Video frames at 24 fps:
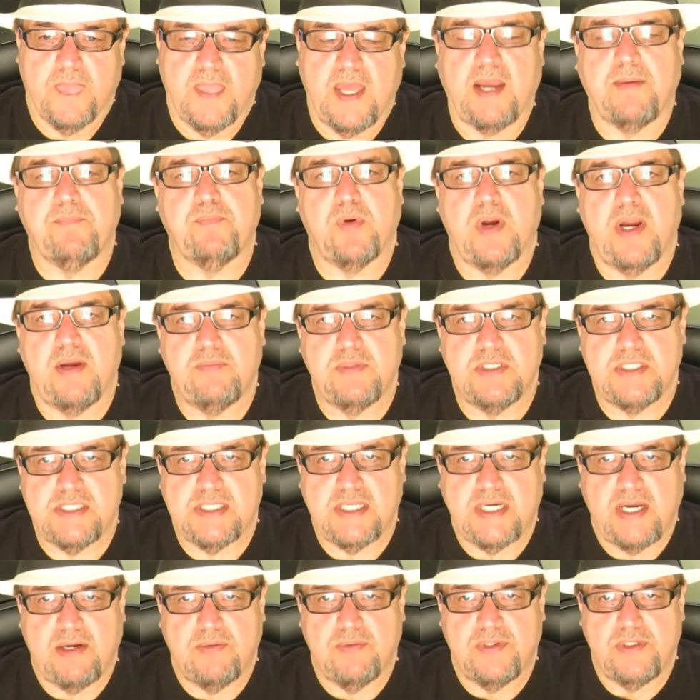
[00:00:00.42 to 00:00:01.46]
I promised
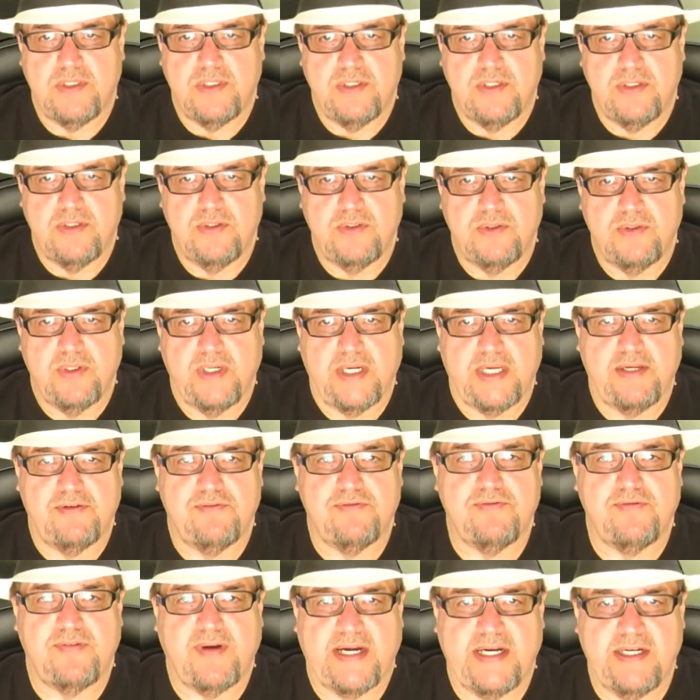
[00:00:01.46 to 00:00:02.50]
that I would do a
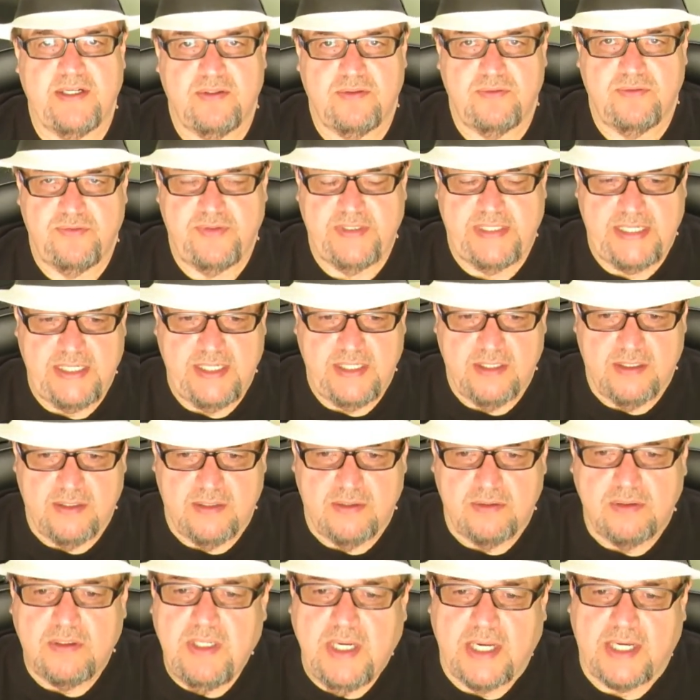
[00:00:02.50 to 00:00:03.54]
final
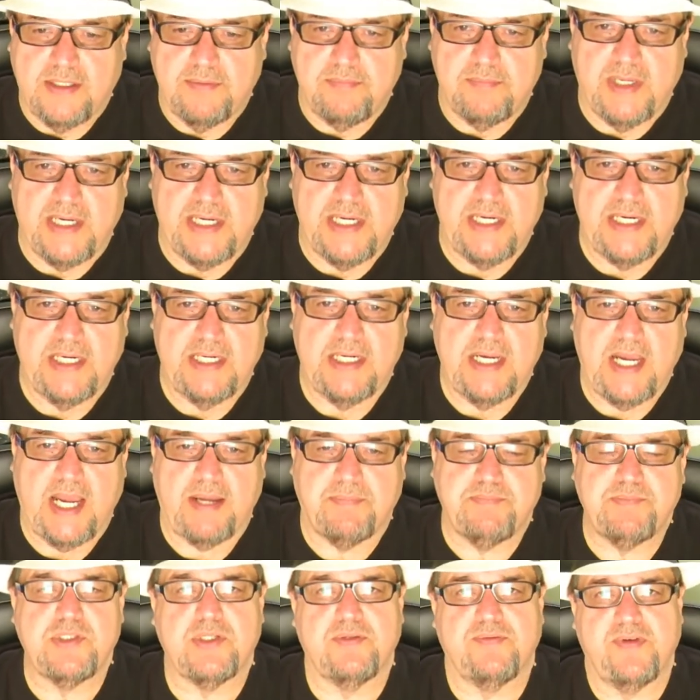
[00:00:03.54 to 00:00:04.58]
video on my
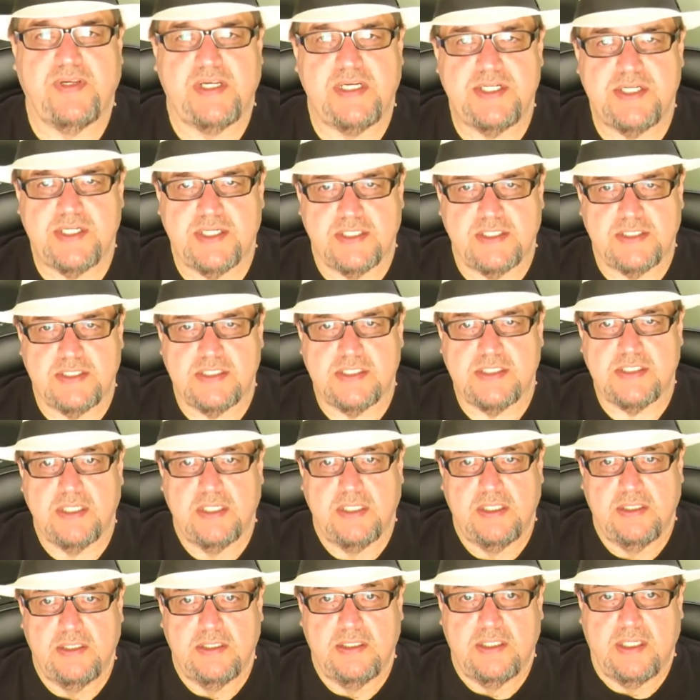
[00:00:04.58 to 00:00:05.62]
observations
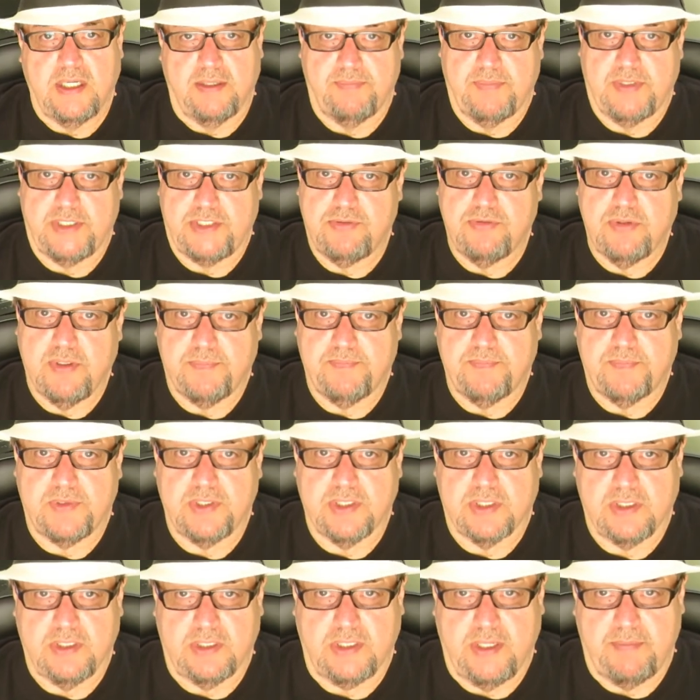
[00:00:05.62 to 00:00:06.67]
on my trip to
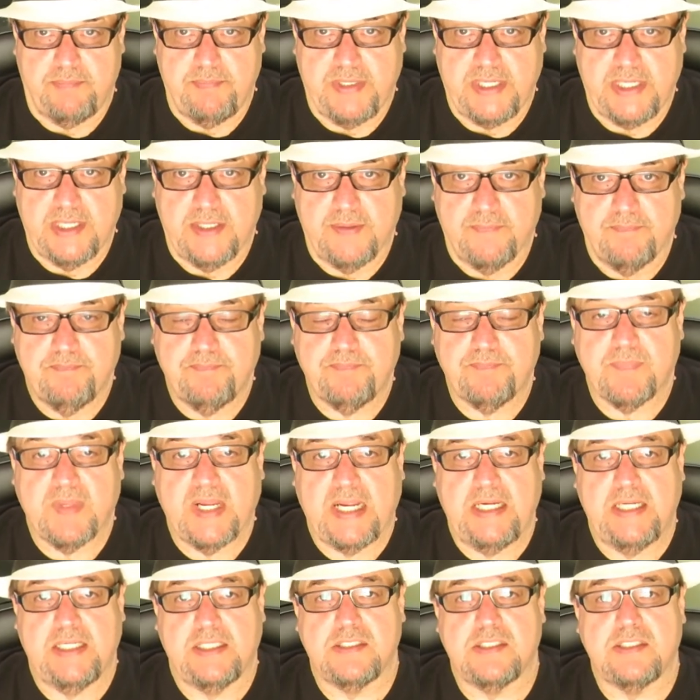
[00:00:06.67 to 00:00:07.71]
Colombia.
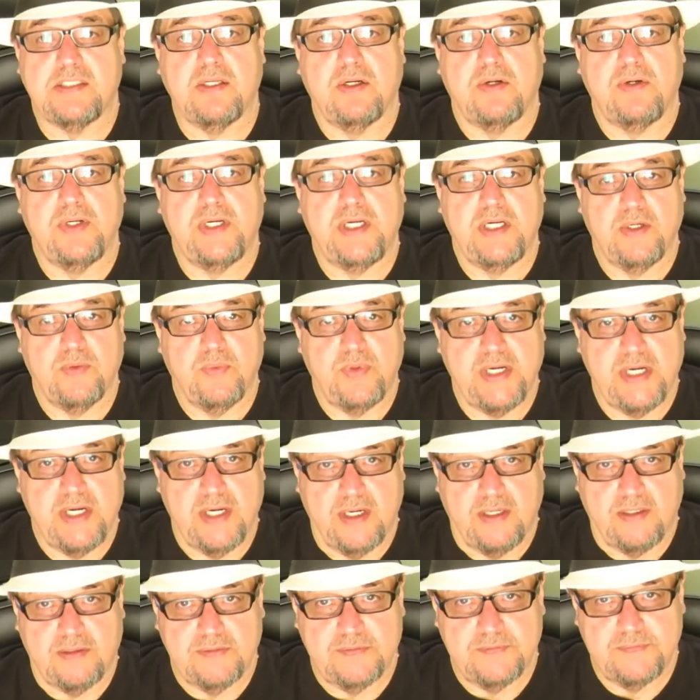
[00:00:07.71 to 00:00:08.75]
And so here we
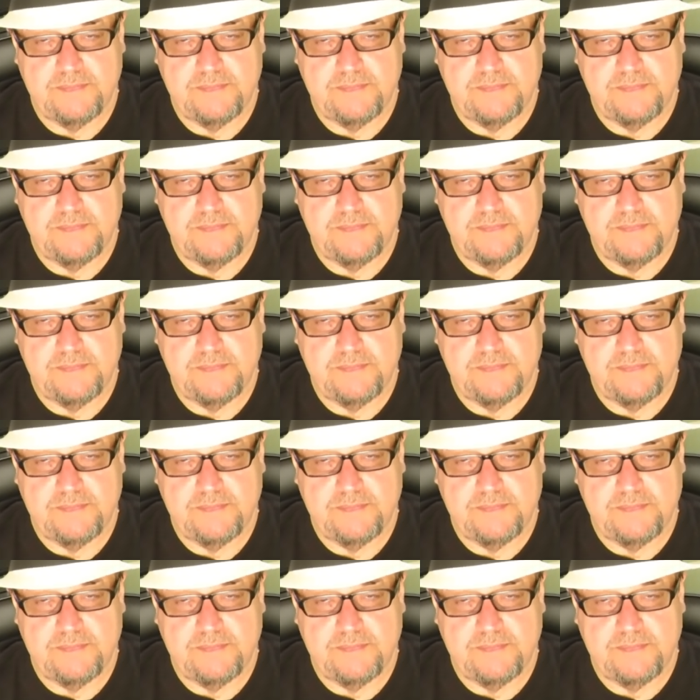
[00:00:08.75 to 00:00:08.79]
go.